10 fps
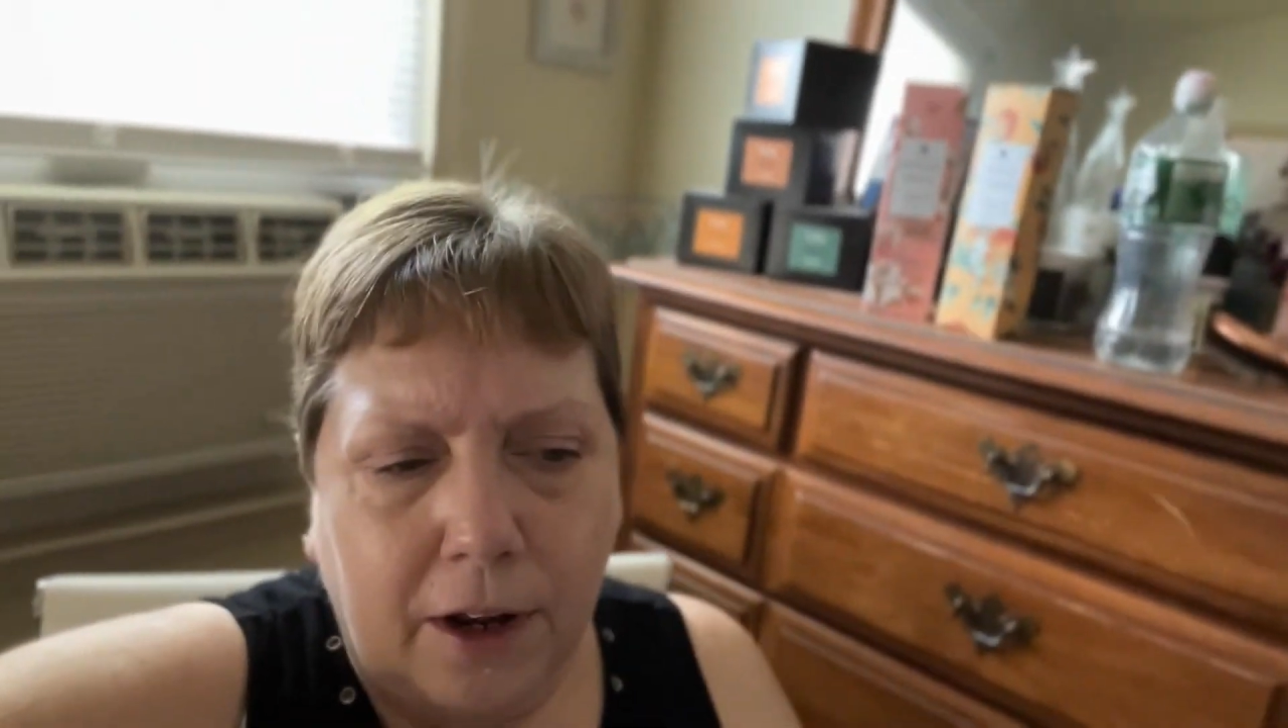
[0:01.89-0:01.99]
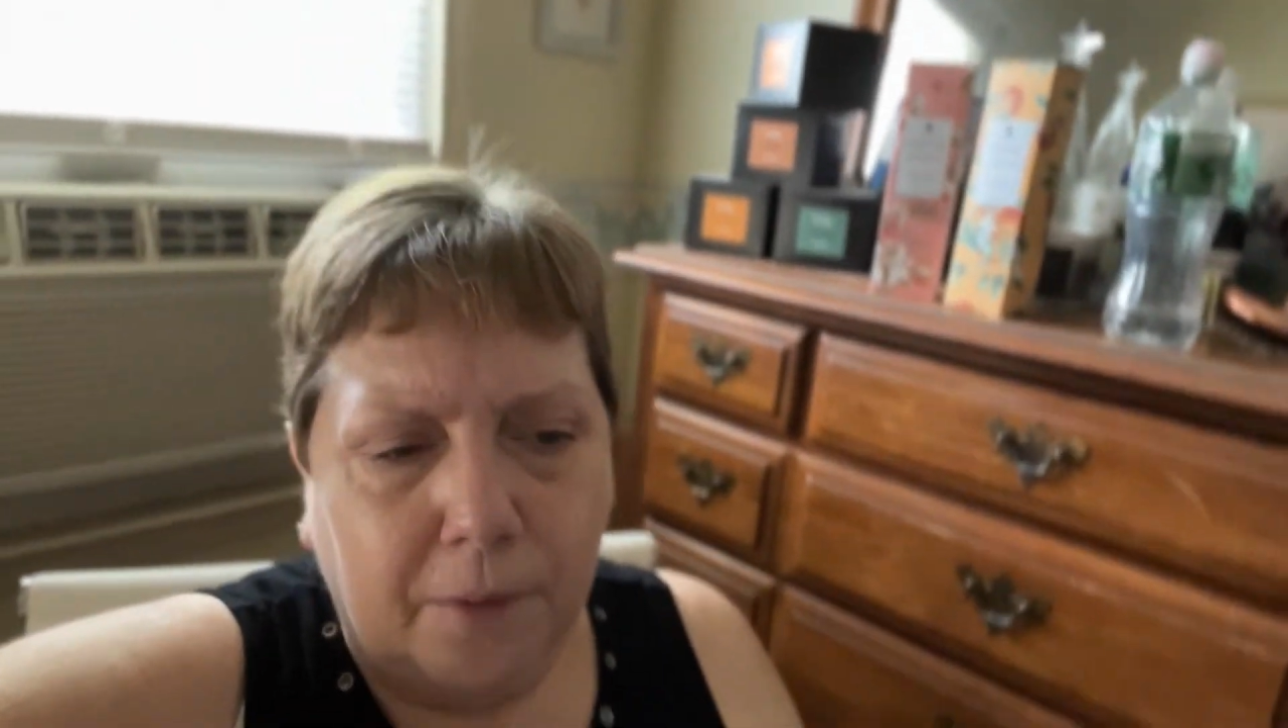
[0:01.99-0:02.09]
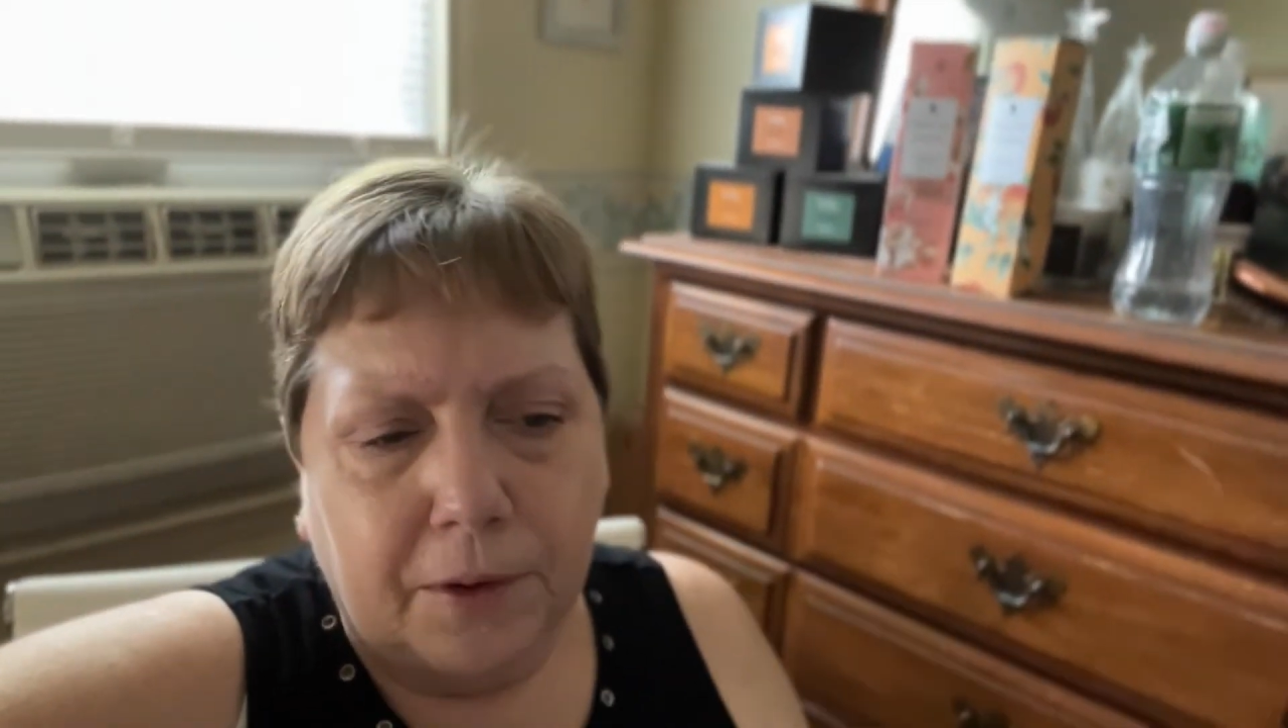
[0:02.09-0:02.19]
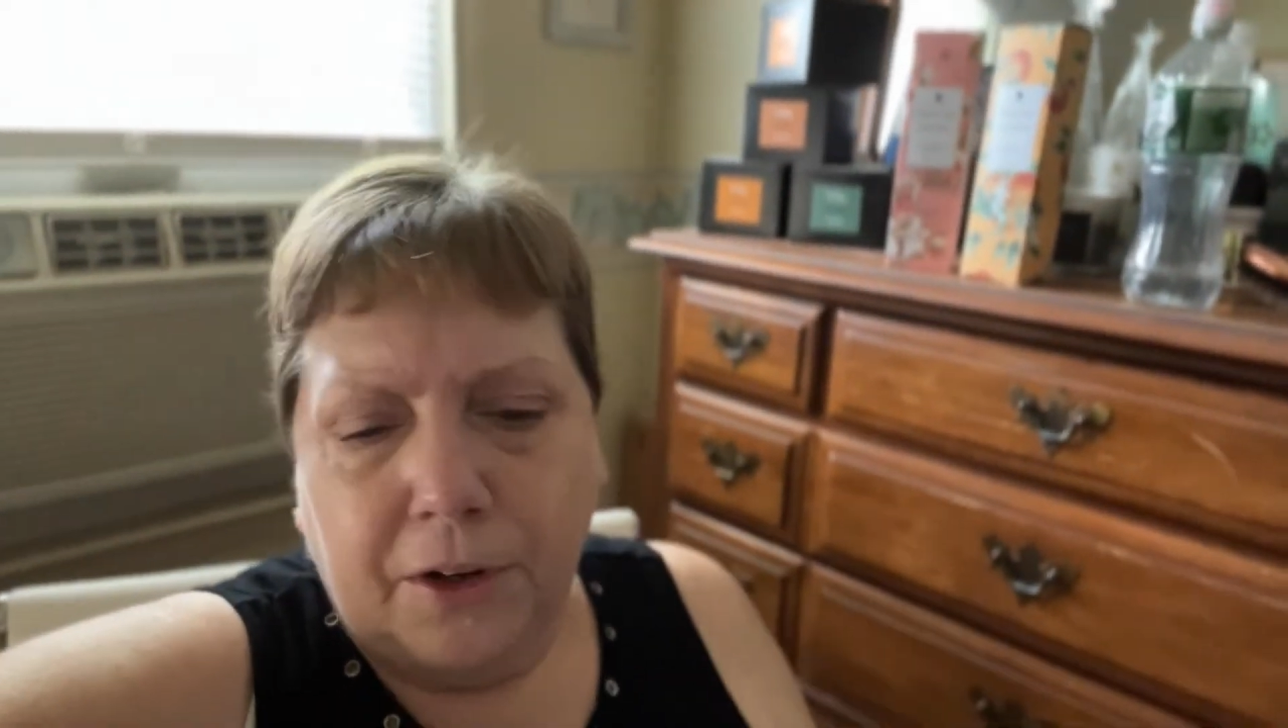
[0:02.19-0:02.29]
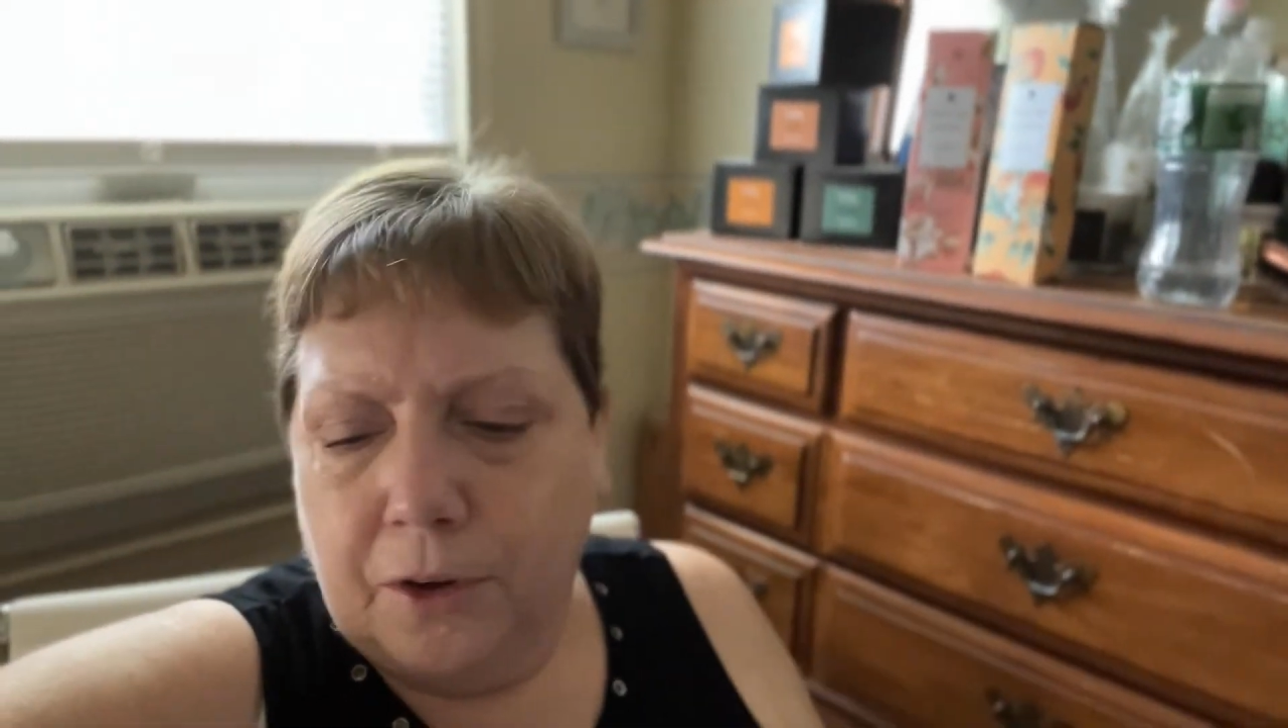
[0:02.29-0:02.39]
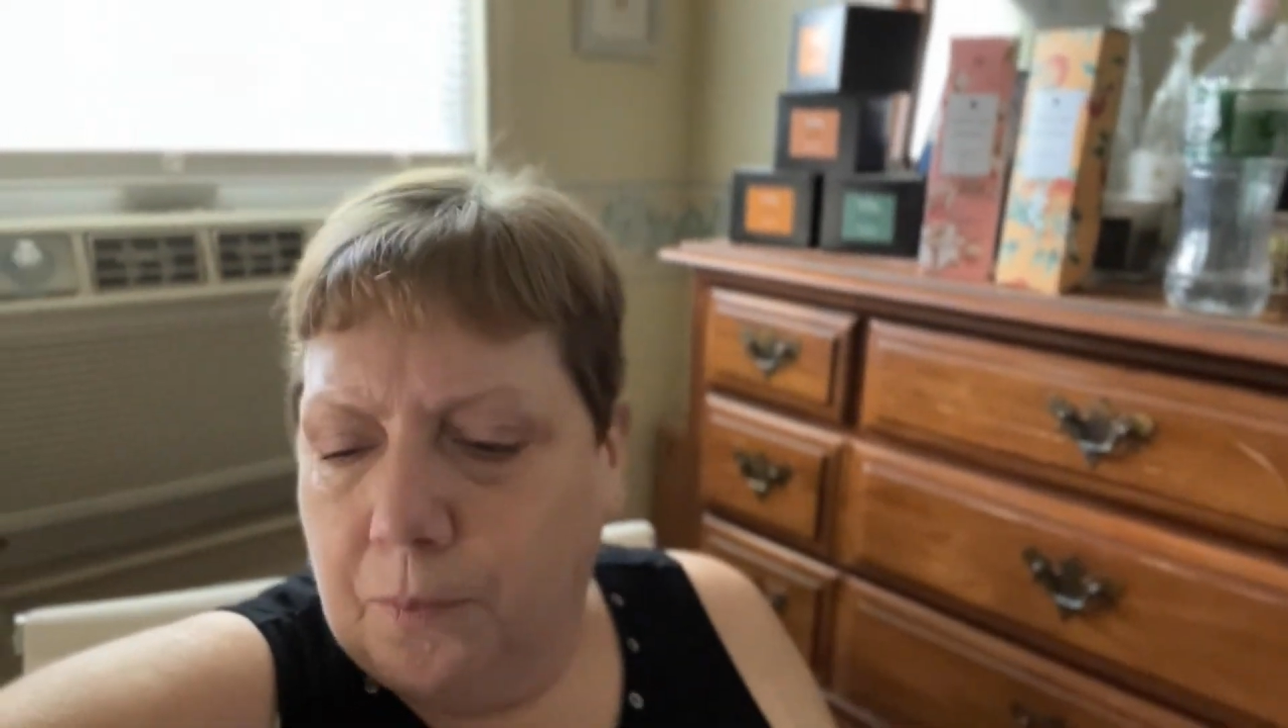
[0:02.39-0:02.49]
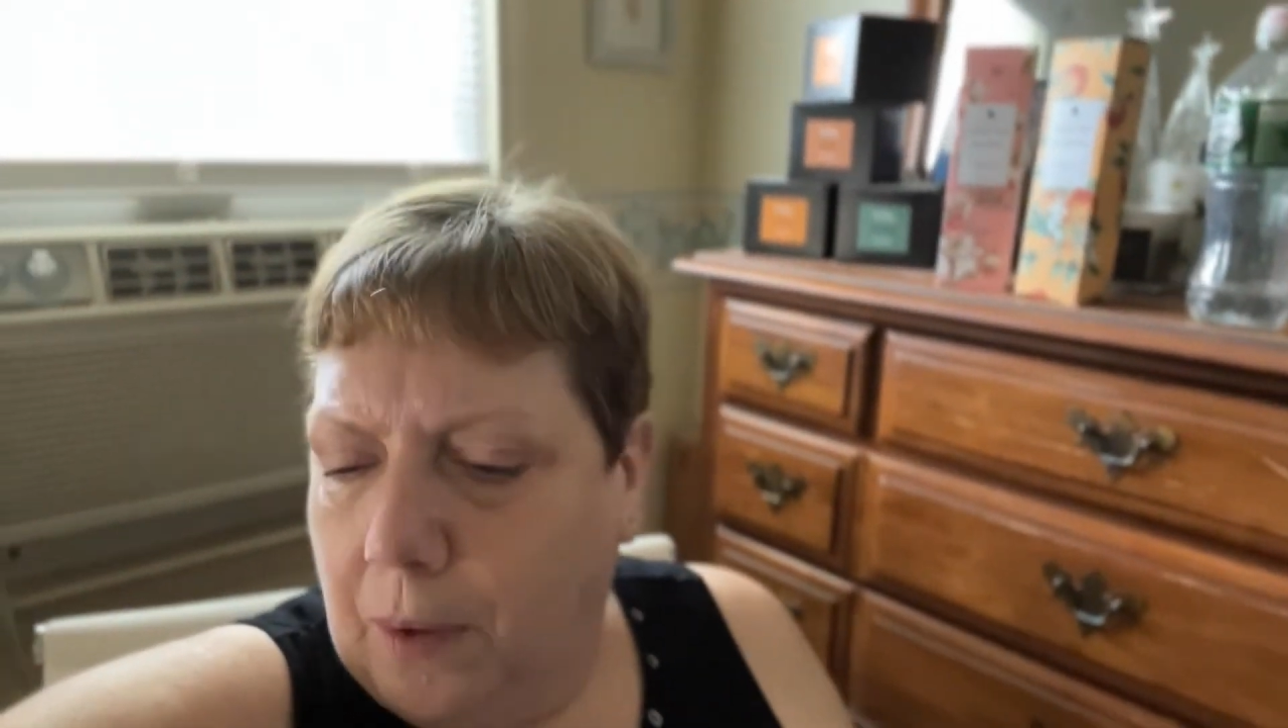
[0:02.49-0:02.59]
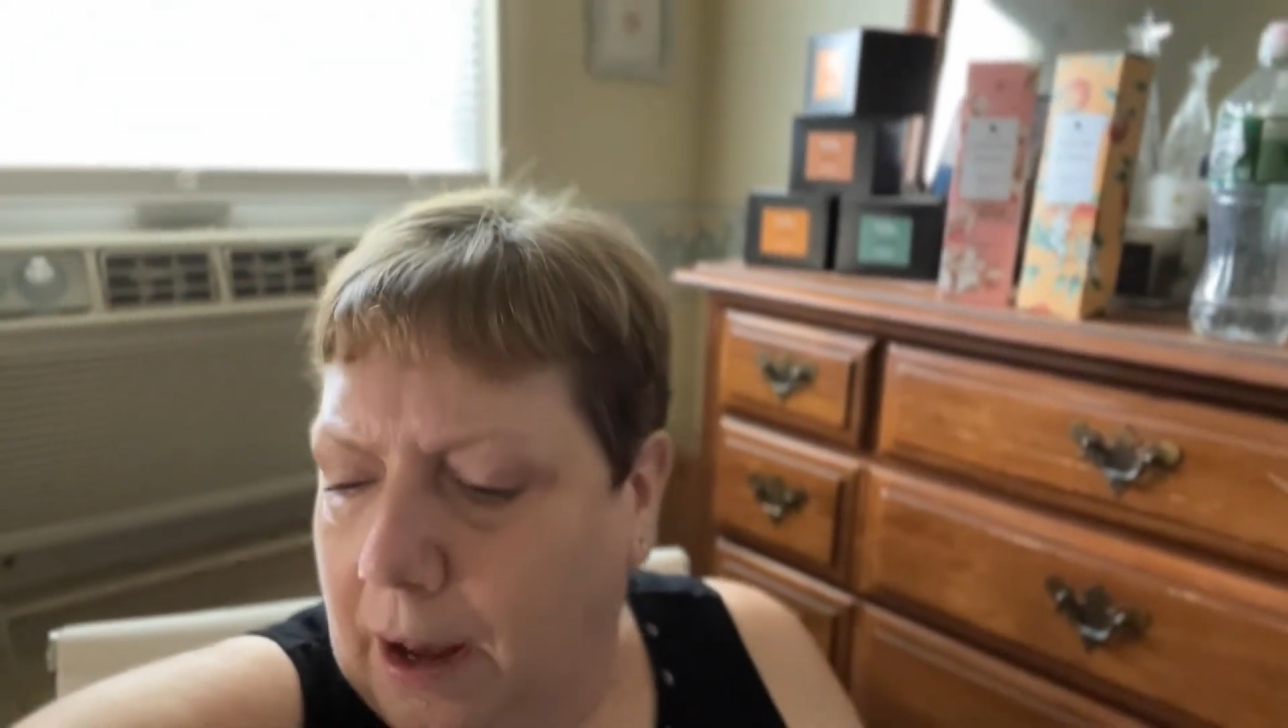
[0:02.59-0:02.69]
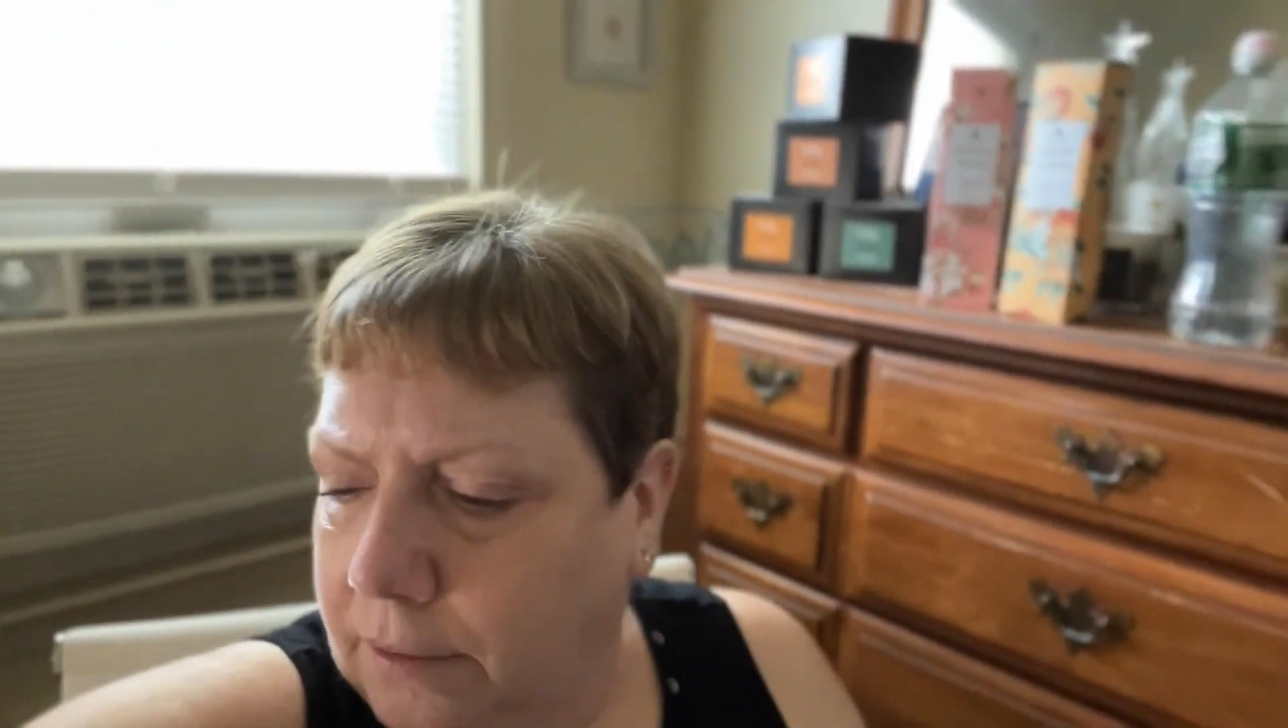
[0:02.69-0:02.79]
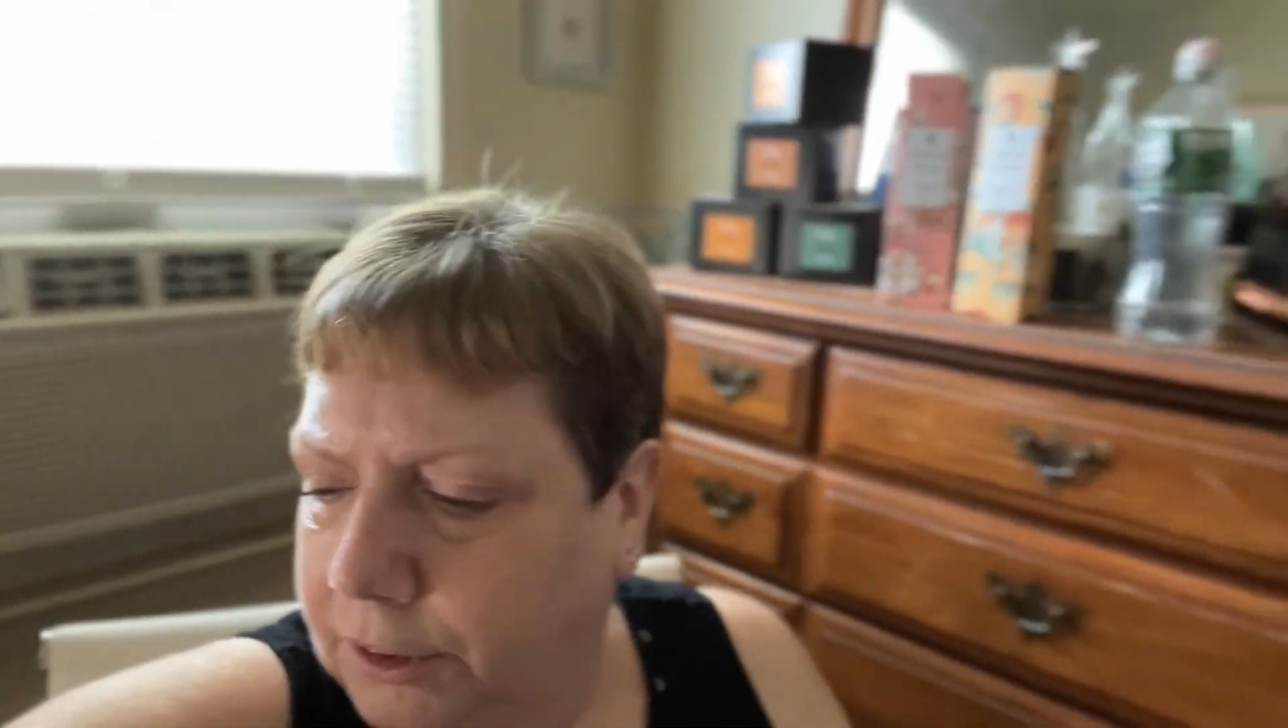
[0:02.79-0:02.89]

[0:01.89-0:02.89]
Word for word: Hope you're doing well.